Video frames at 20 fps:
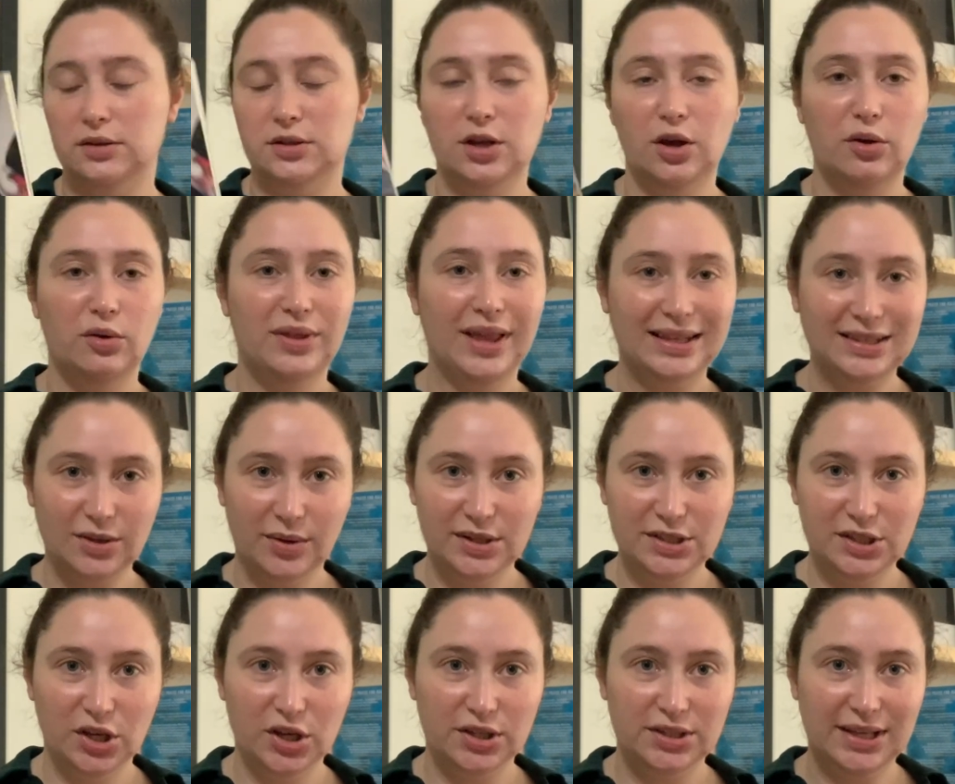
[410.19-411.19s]
so that's always
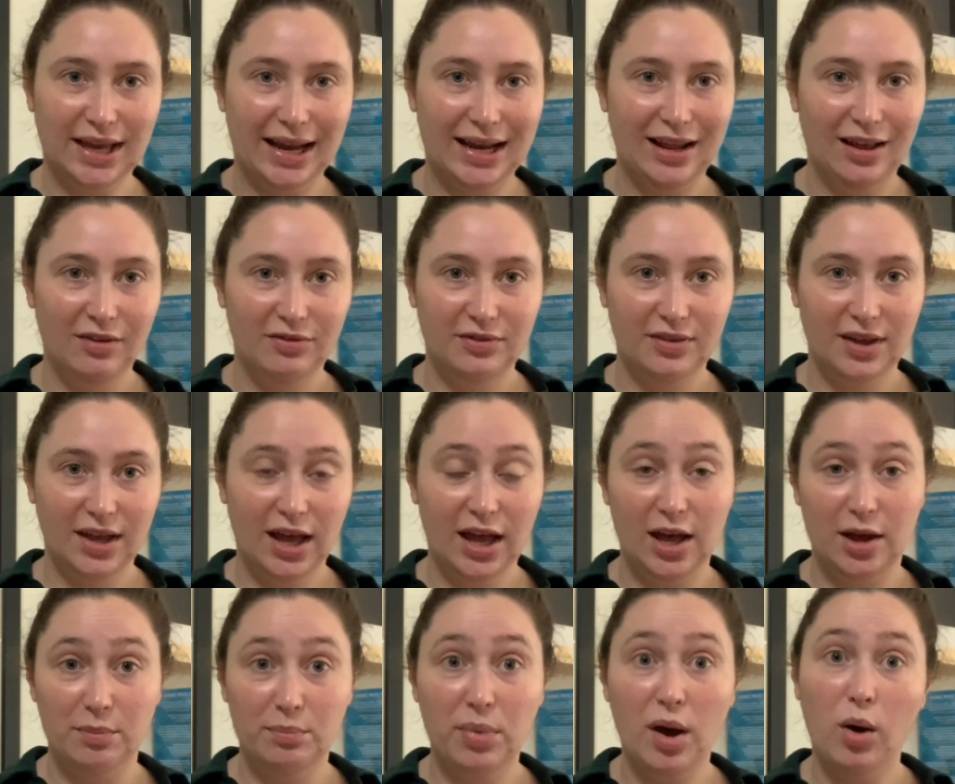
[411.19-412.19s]
a good sign if
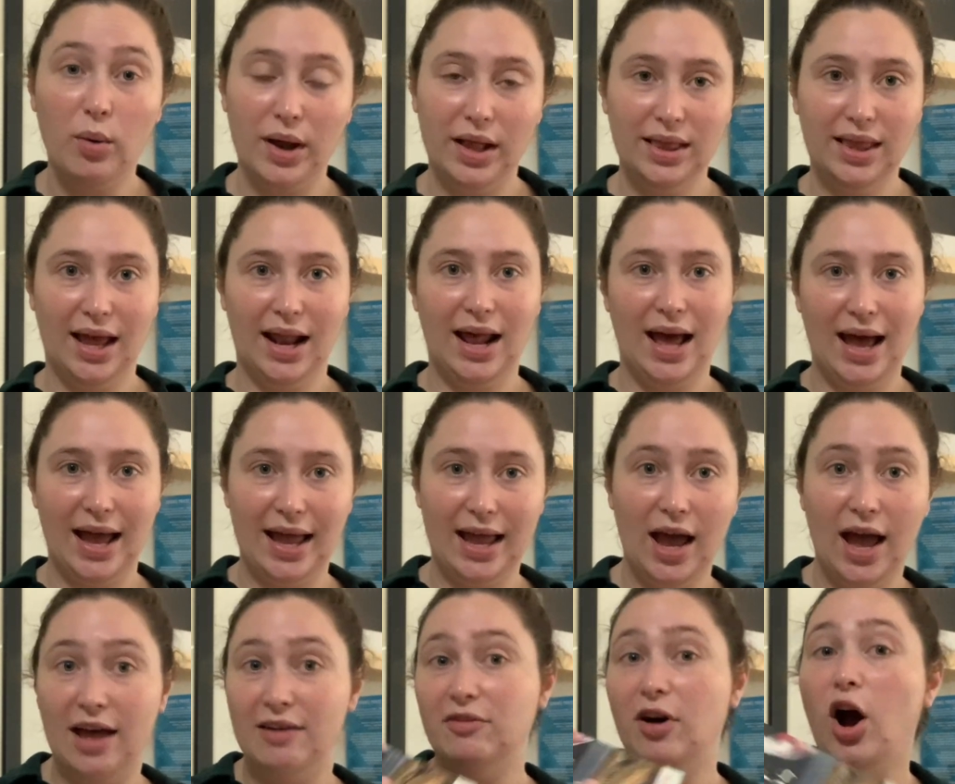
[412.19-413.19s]
a poet that I
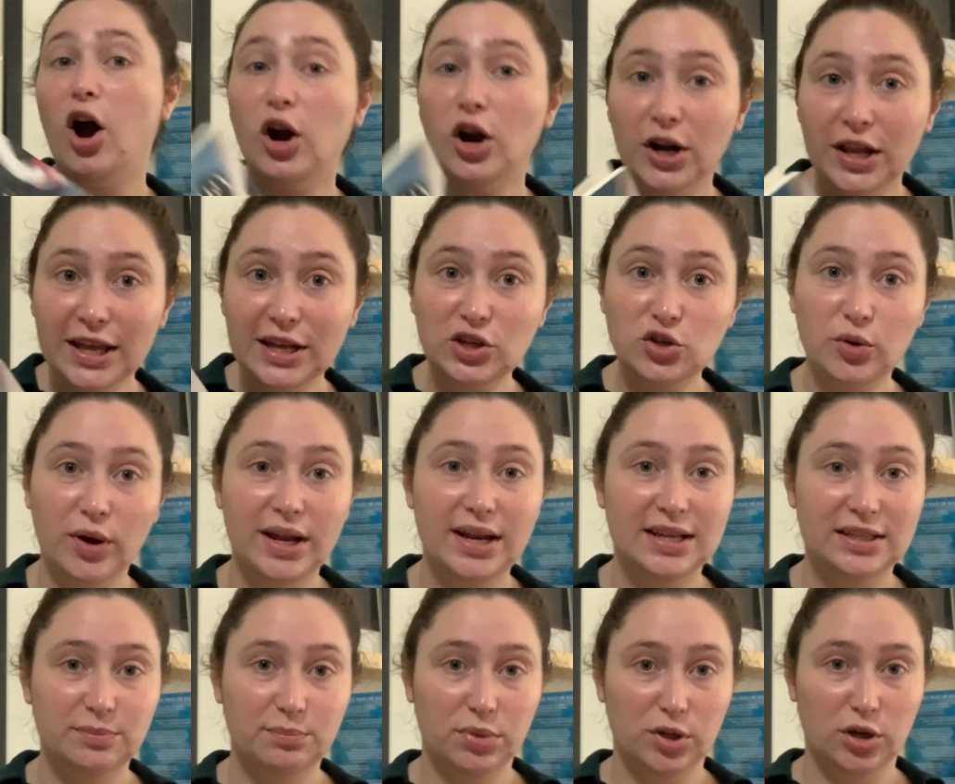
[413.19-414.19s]
have already enjoyed
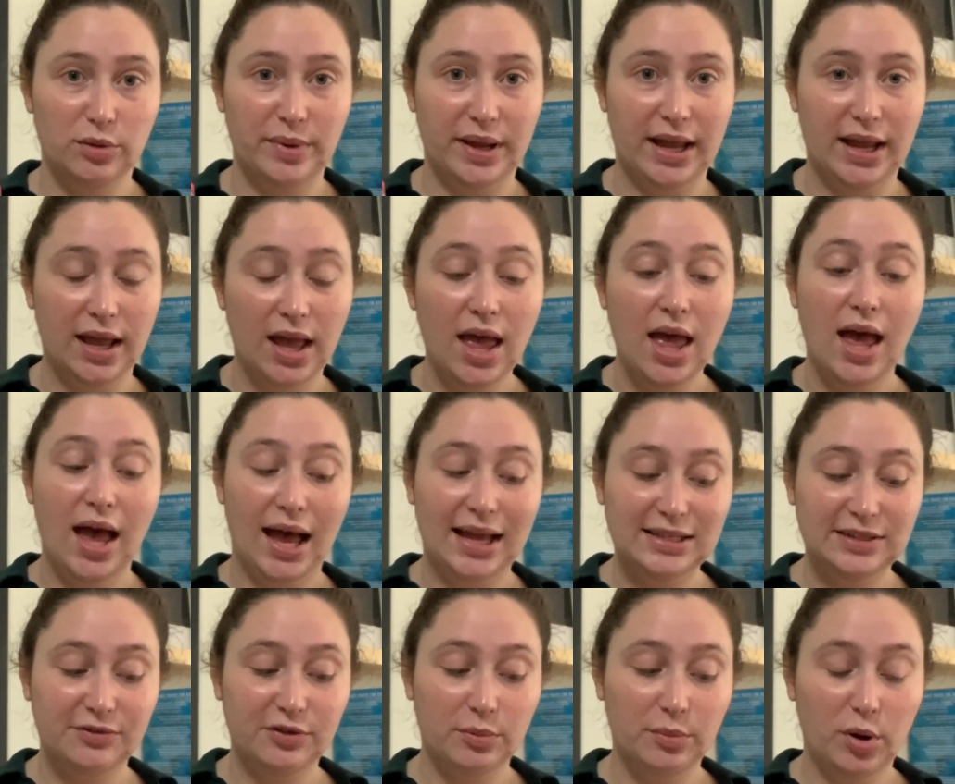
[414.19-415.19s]
is blurbing a
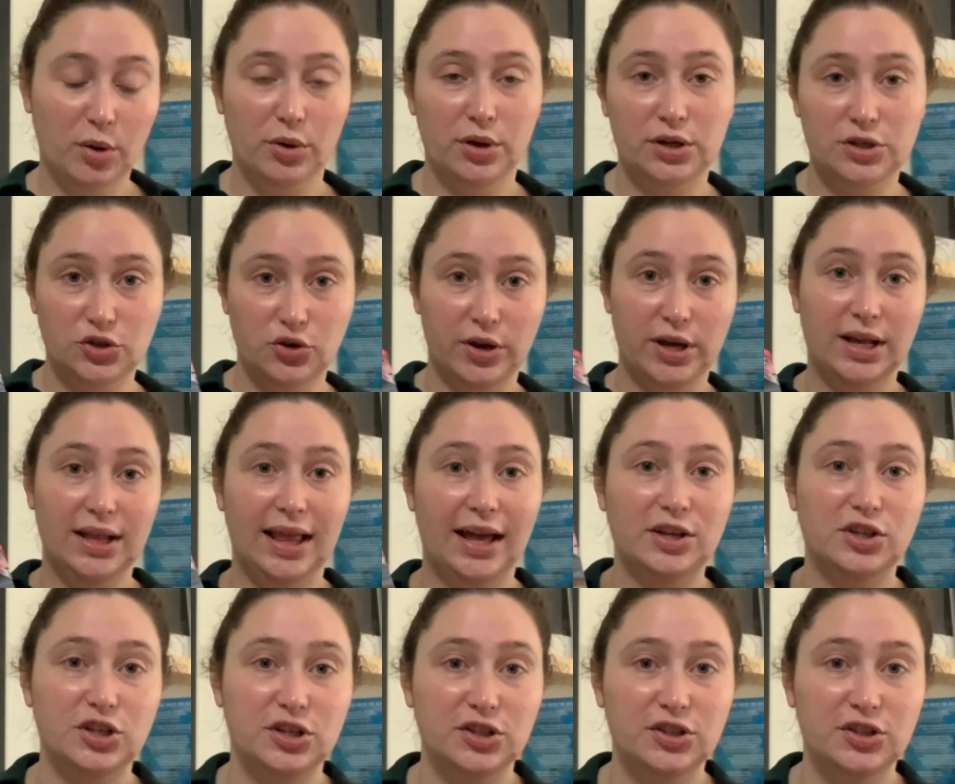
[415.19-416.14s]
different poetry collection.